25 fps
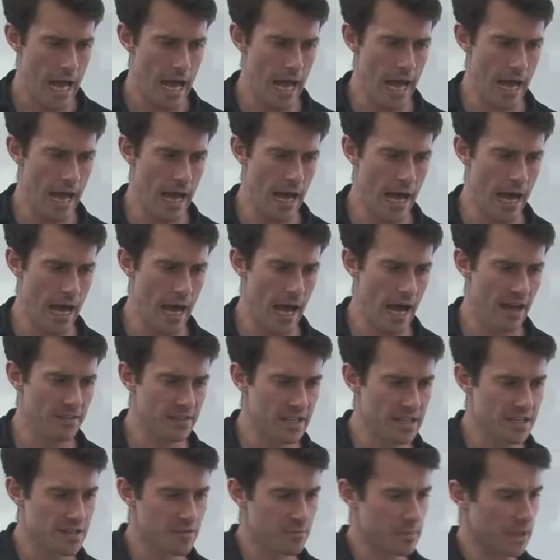uh, and
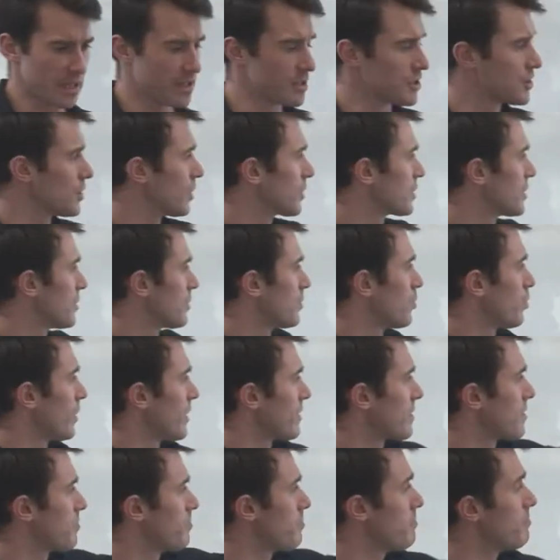these have been conducted
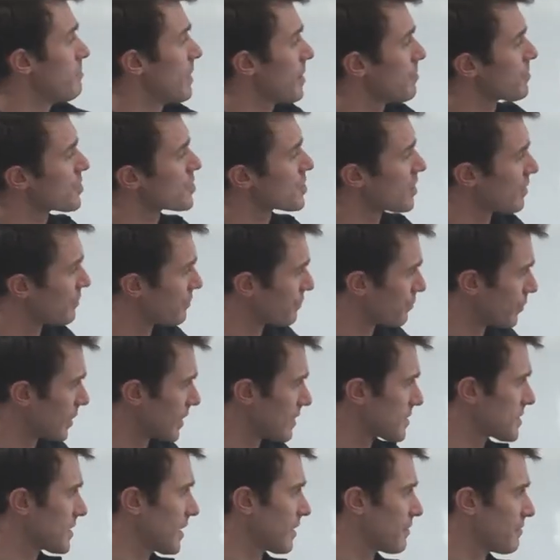with members of
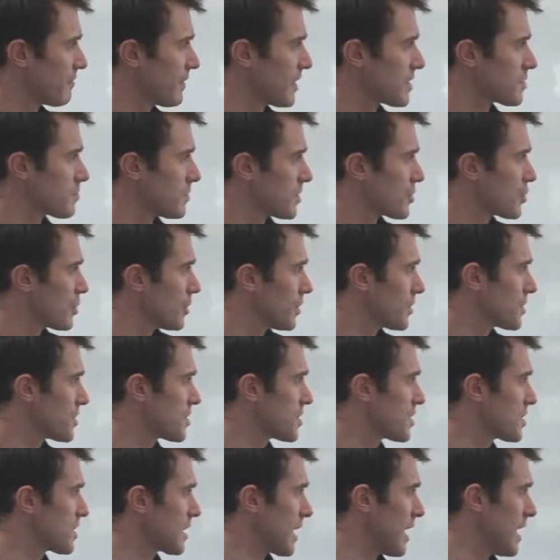real estate investment
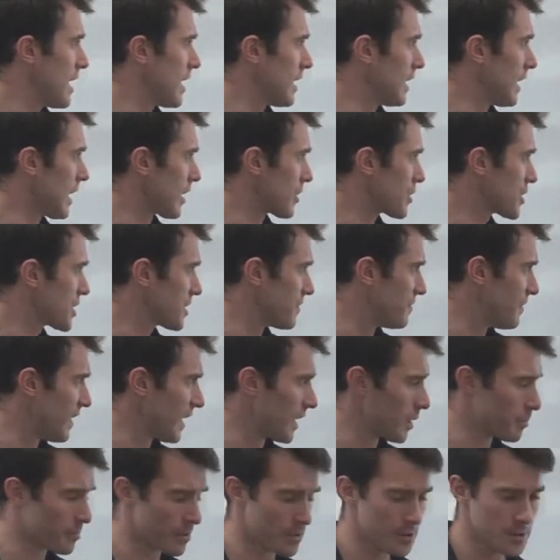trusts, uh, large
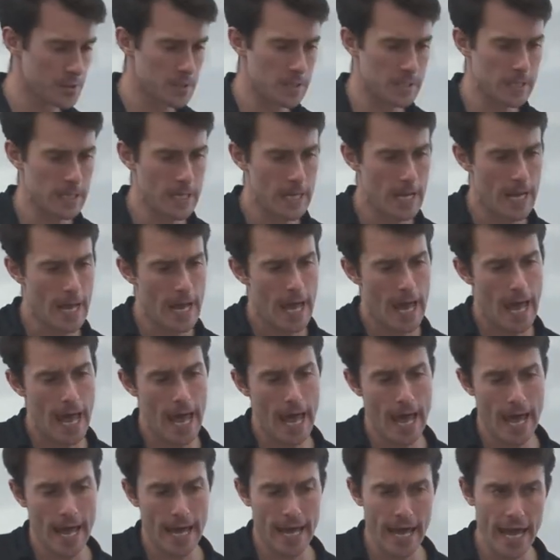developers,
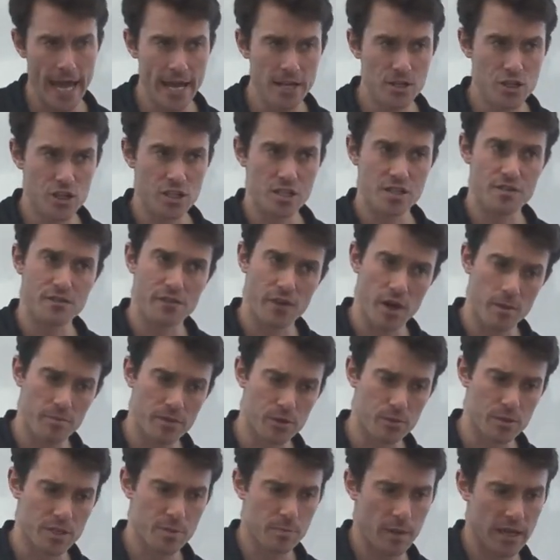uh, agents from
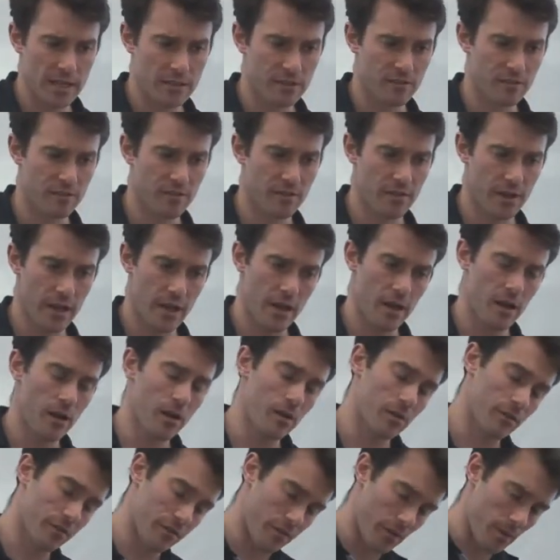the respective
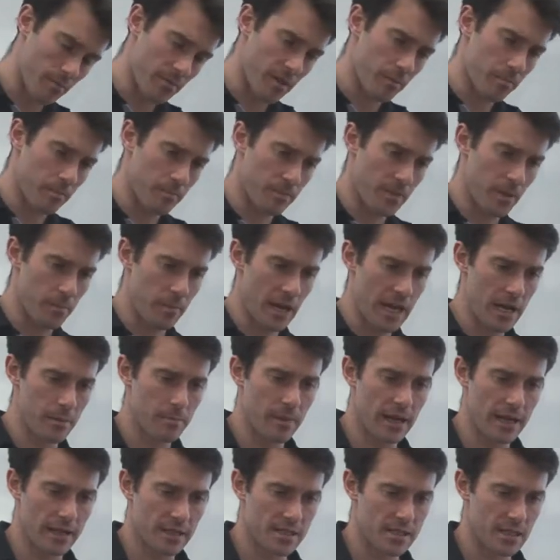or from the, the bad
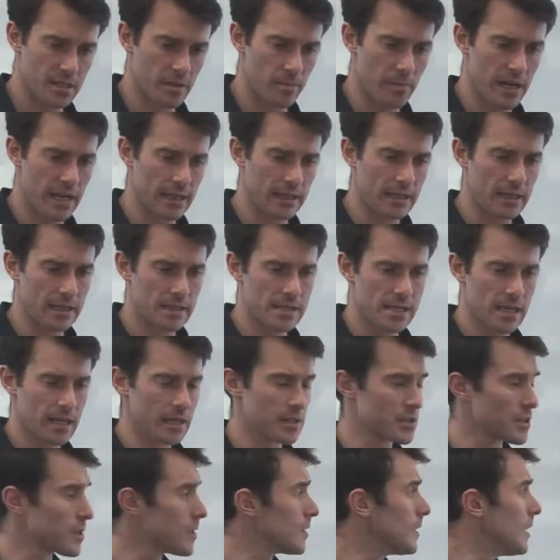banks and the banking
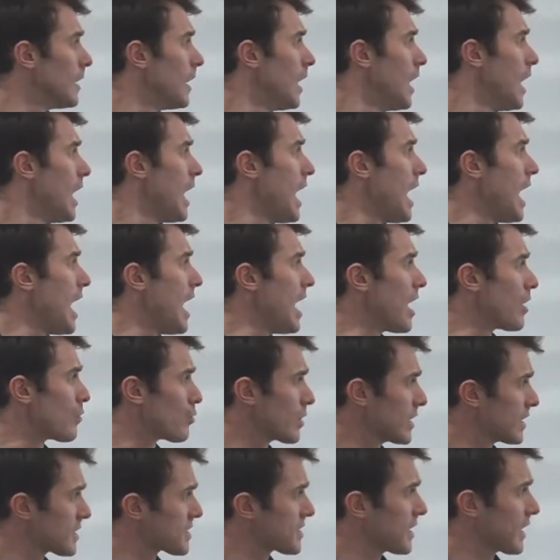sector, uh,
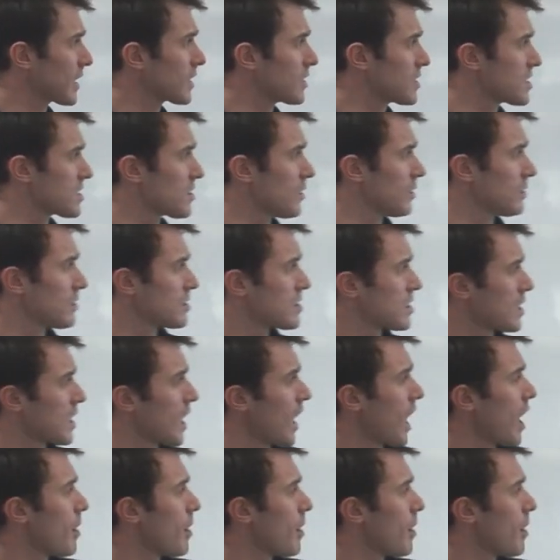real estate consultants and